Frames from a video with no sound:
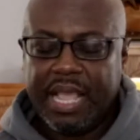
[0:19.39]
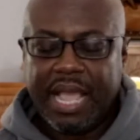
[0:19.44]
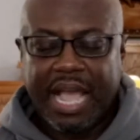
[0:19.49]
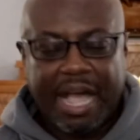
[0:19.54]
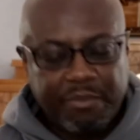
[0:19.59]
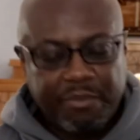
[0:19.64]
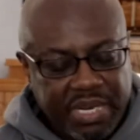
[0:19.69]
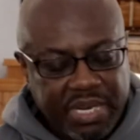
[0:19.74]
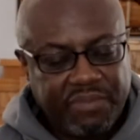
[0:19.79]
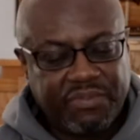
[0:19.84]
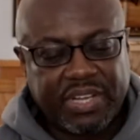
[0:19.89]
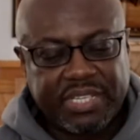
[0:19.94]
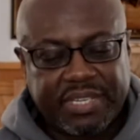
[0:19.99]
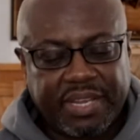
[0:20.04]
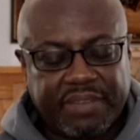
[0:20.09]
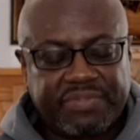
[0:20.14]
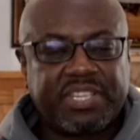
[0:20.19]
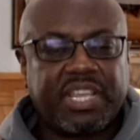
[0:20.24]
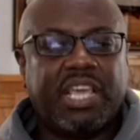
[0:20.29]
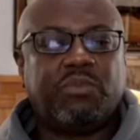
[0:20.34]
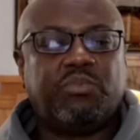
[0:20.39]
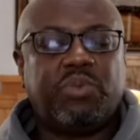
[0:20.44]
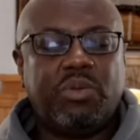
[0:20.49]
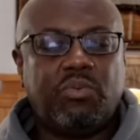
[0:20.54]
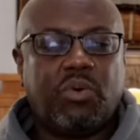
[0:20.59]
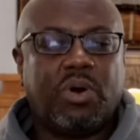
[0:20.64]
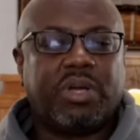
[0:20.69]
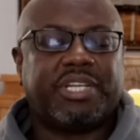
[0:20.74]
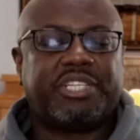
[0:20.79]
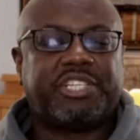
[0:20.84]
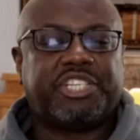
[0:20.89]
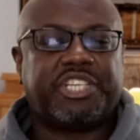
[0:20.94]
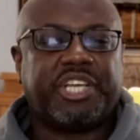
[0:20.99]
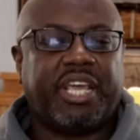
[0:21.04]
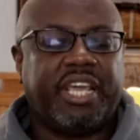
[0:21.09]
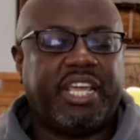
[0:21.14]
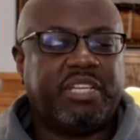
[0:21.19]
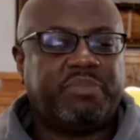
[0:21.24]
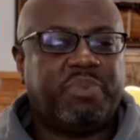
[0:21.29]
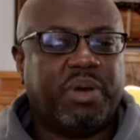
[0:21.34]
How many of us have said we want to
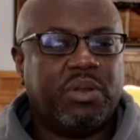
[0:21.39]
change,